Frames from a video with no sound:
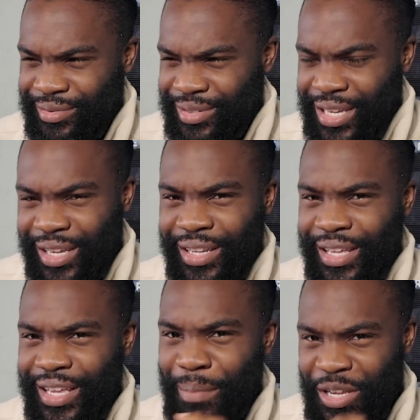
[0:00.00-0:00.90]

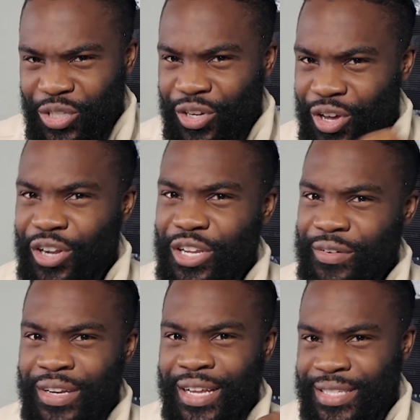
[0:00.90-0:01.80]
Secondly, he mentioned
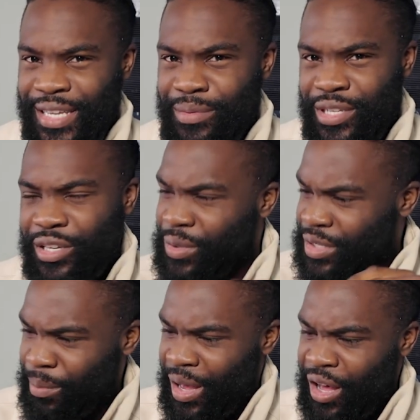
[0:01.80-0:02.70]
earlier in that same
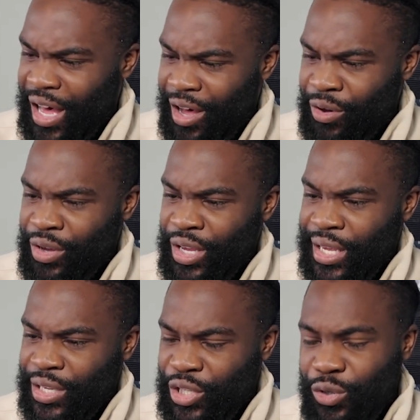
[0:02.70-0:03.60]
sequence about how
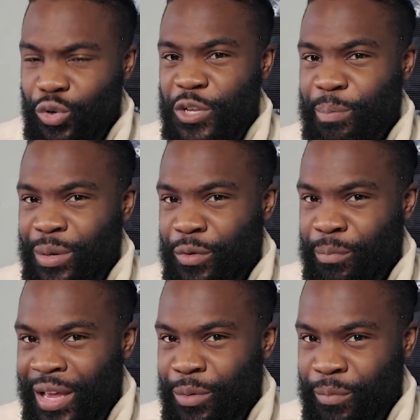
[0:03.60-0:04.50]
she'd always been with
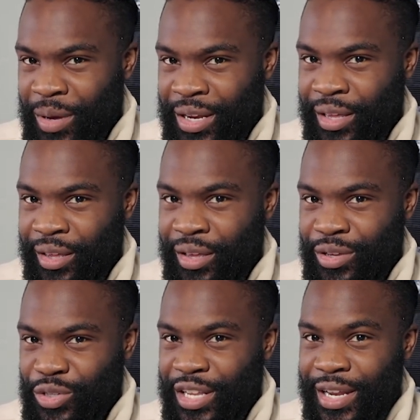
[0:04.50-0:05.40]
men with money.
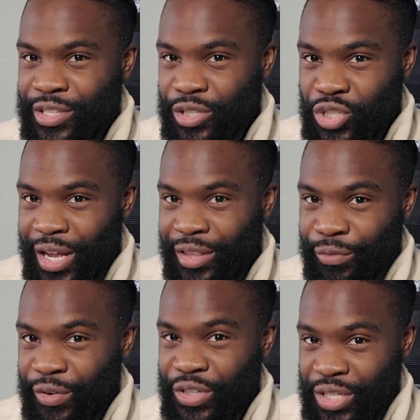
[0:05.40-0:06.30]
So he needed to try and
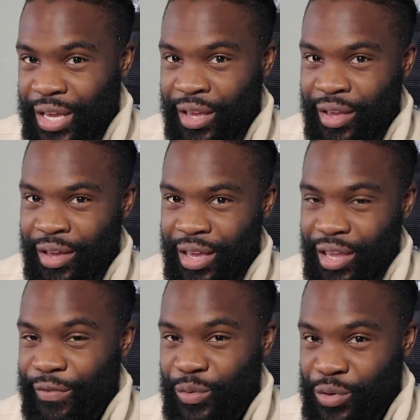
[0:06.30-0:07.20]
differentiate
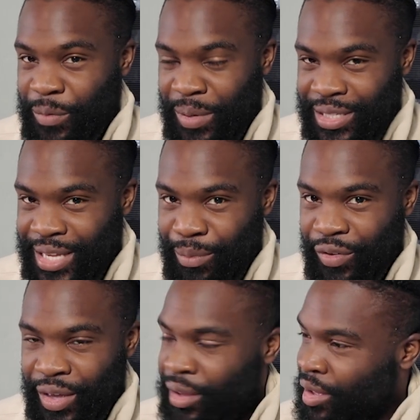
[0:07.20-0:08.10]
if it was going to be the same
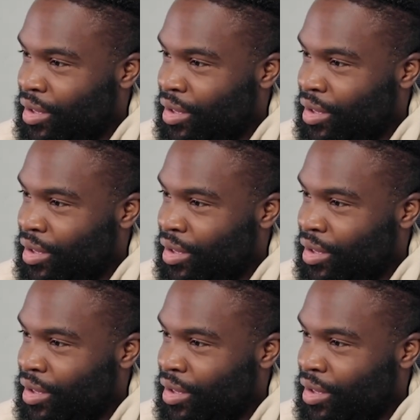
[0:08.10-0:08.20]
thing.